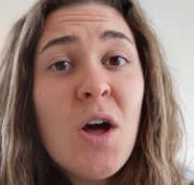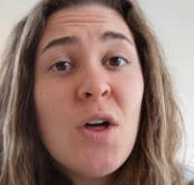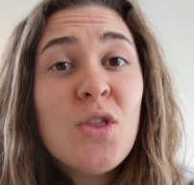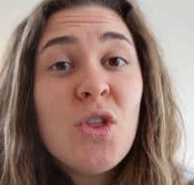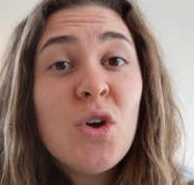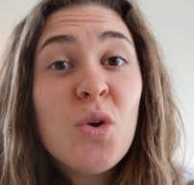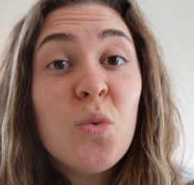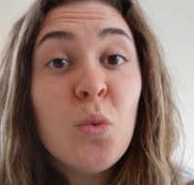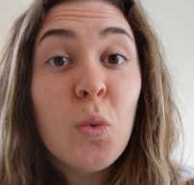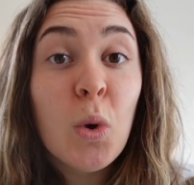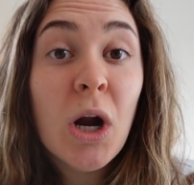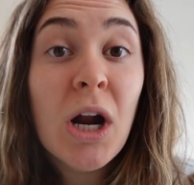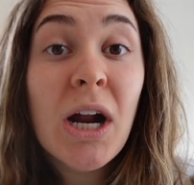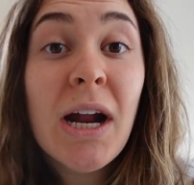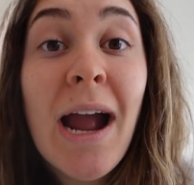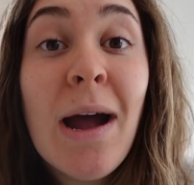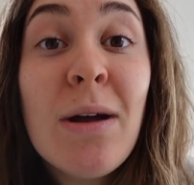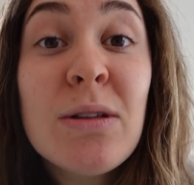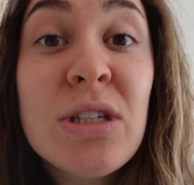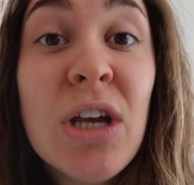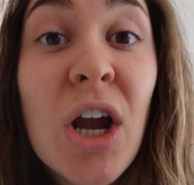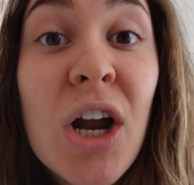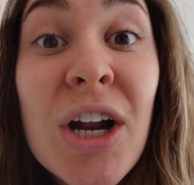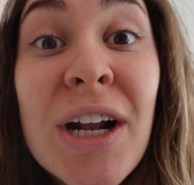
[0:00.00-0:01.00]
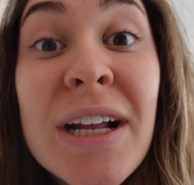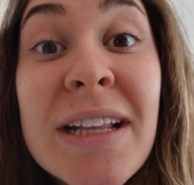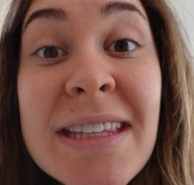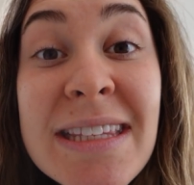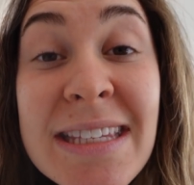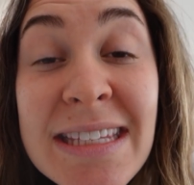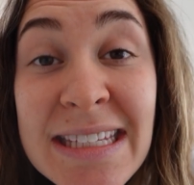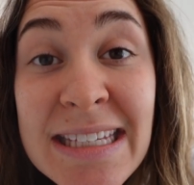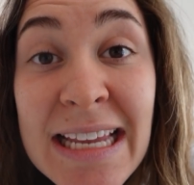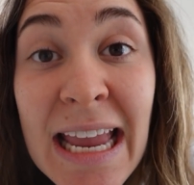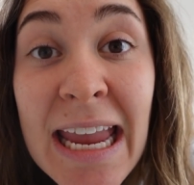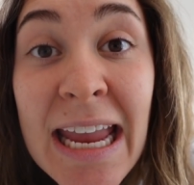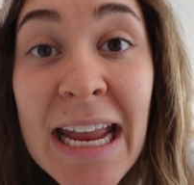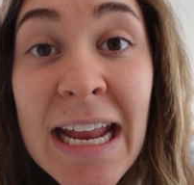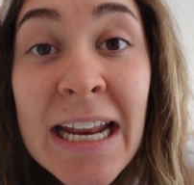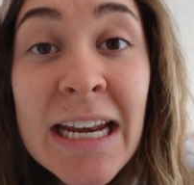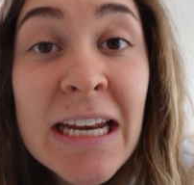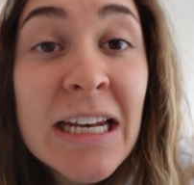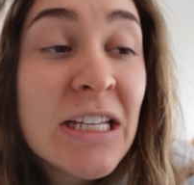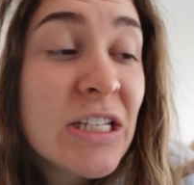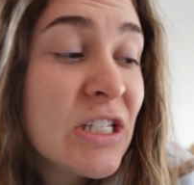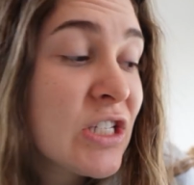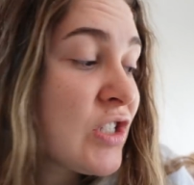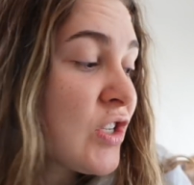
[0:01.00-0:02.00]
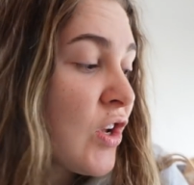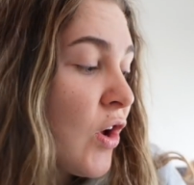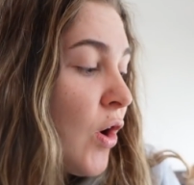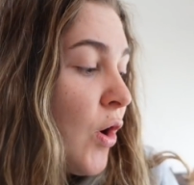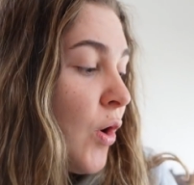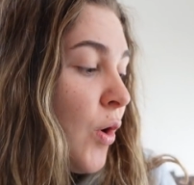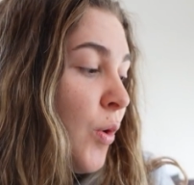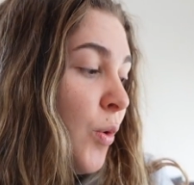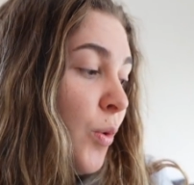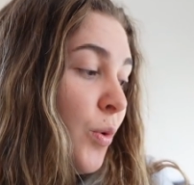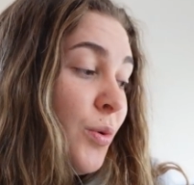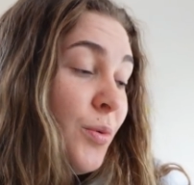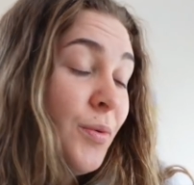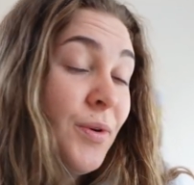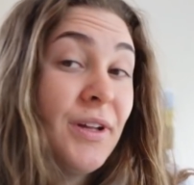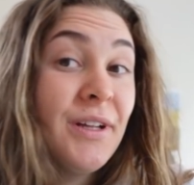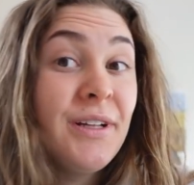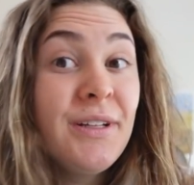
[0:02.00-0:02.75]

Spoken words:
The workouts are insane, so